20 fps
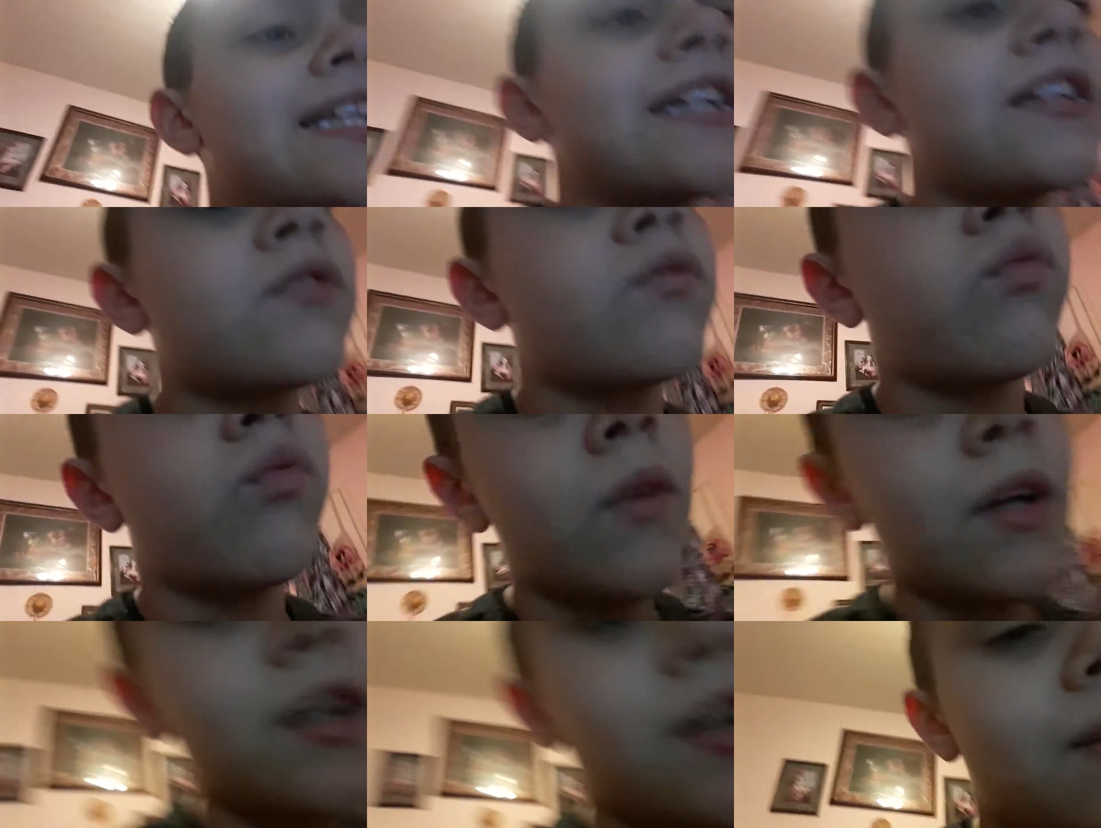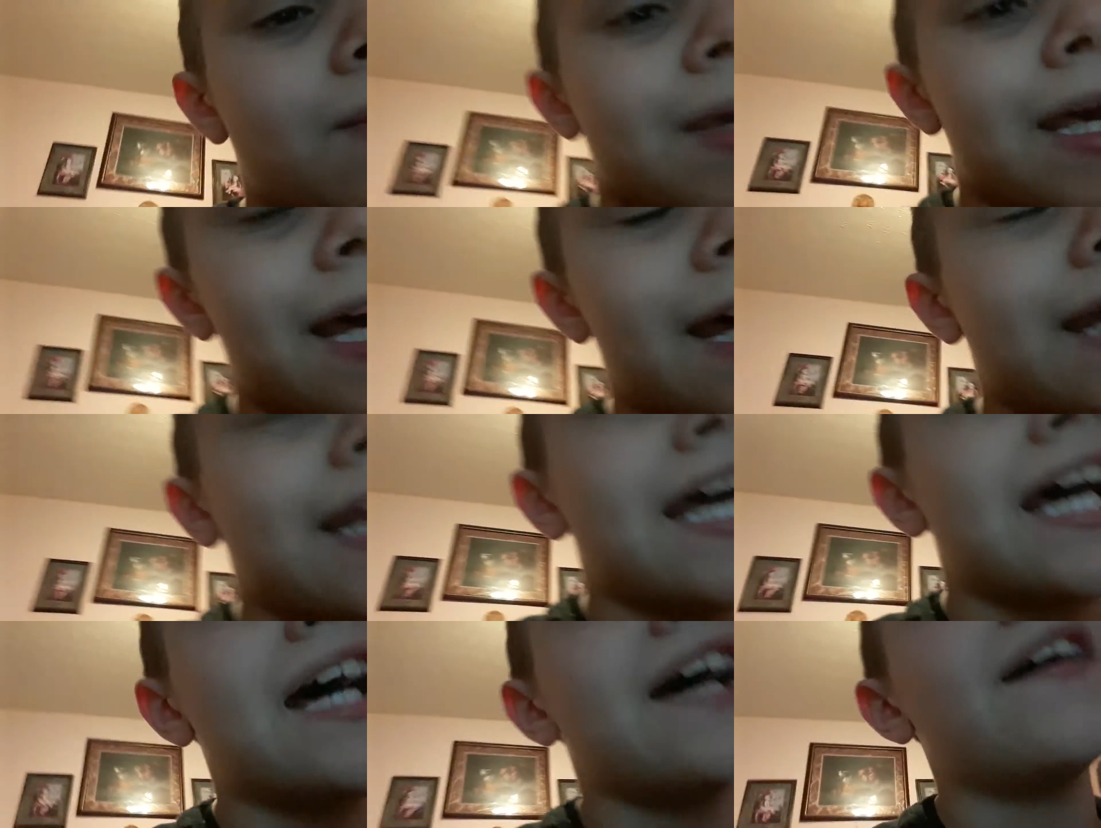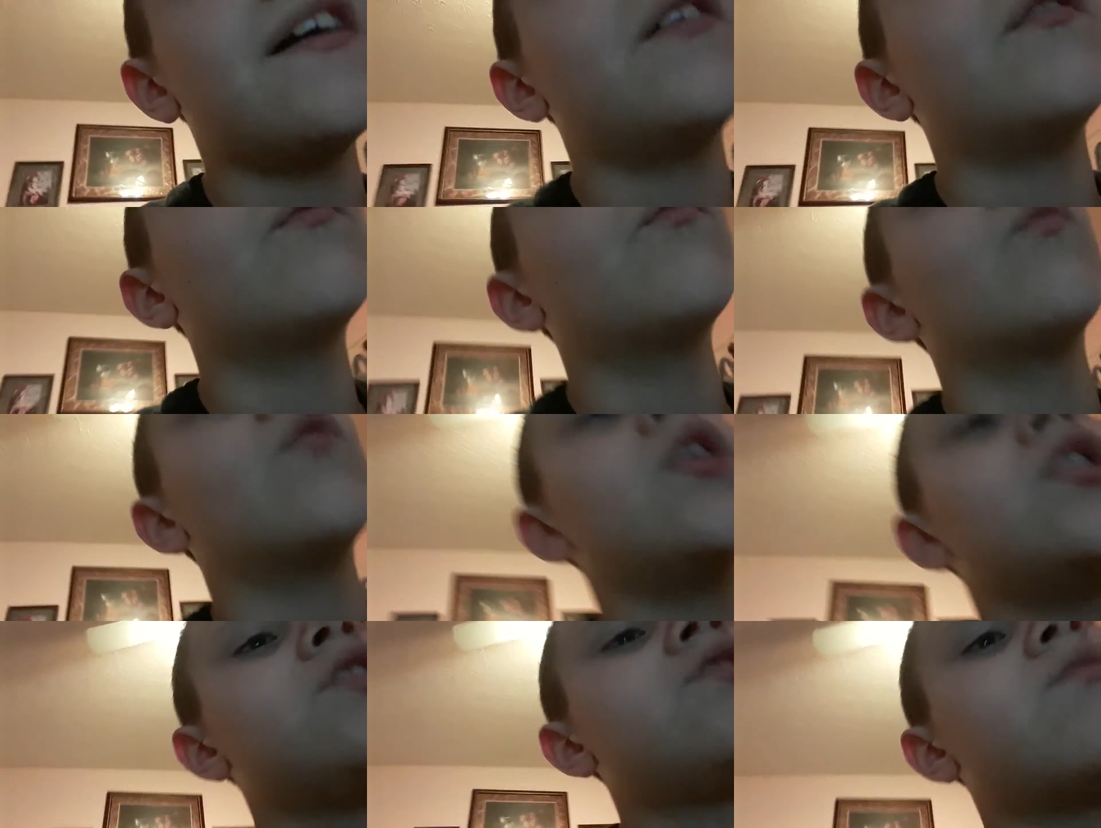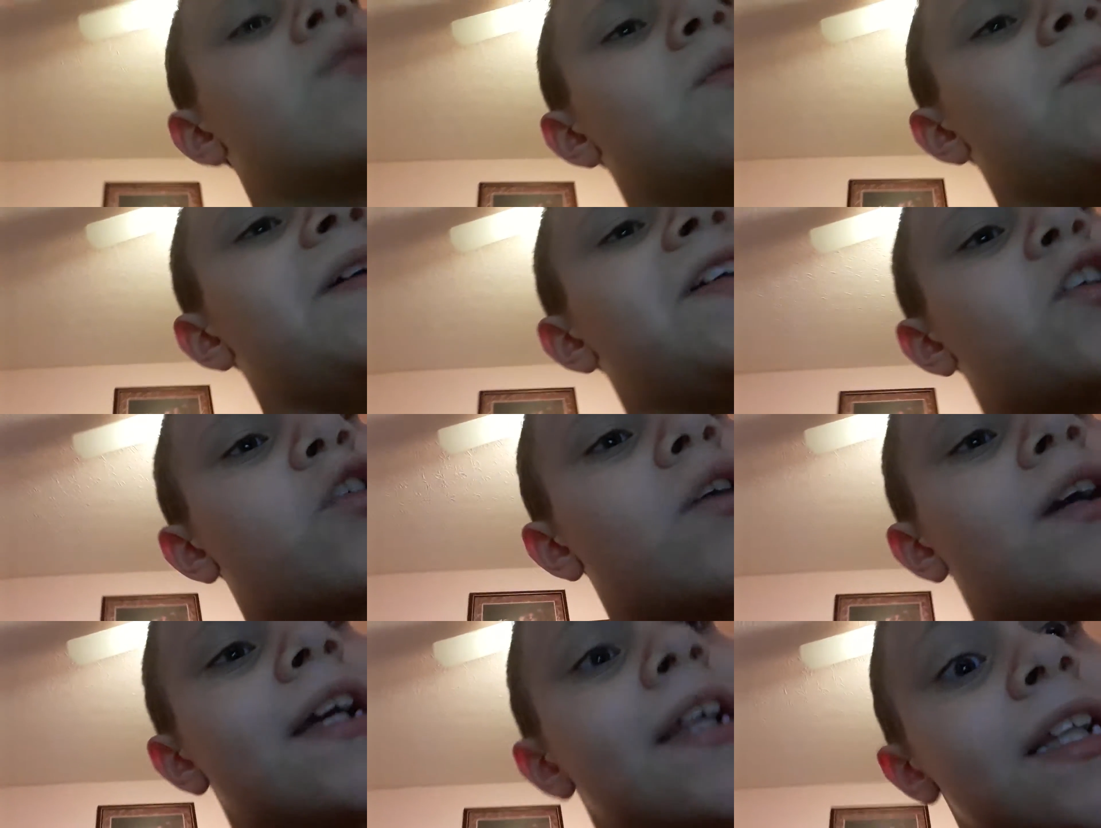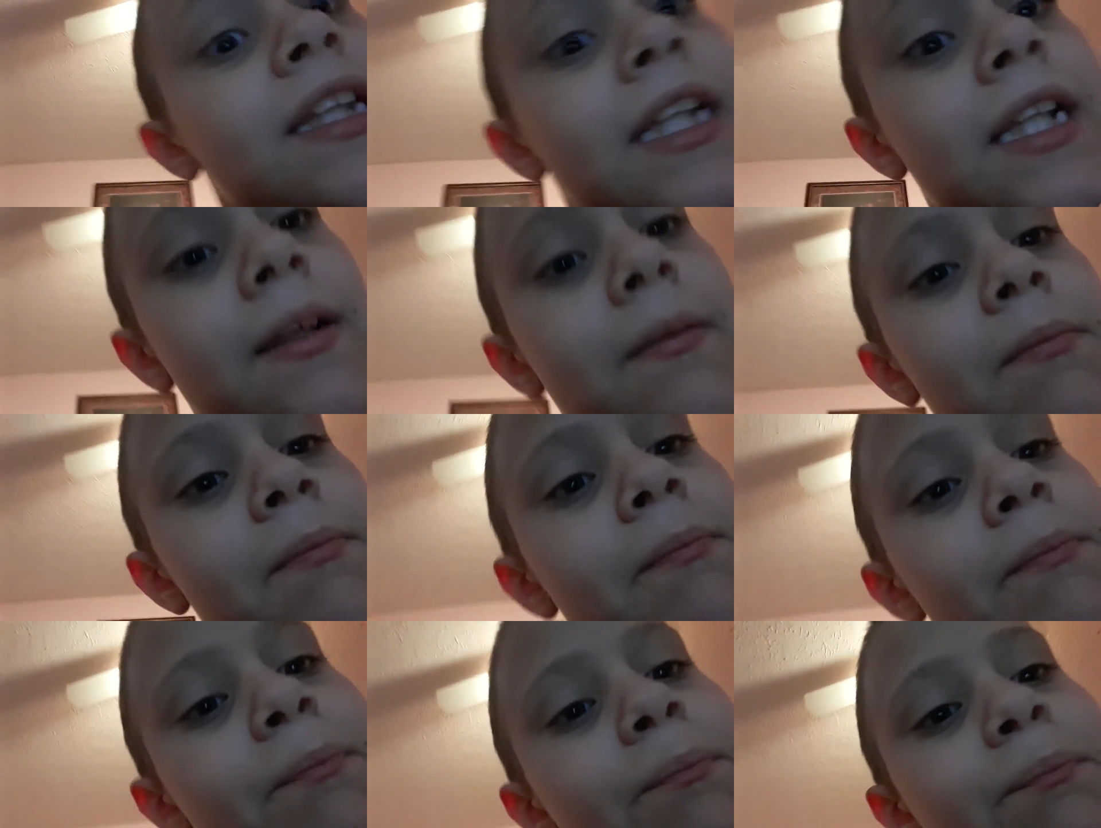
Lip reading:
[unreadable: no face in view]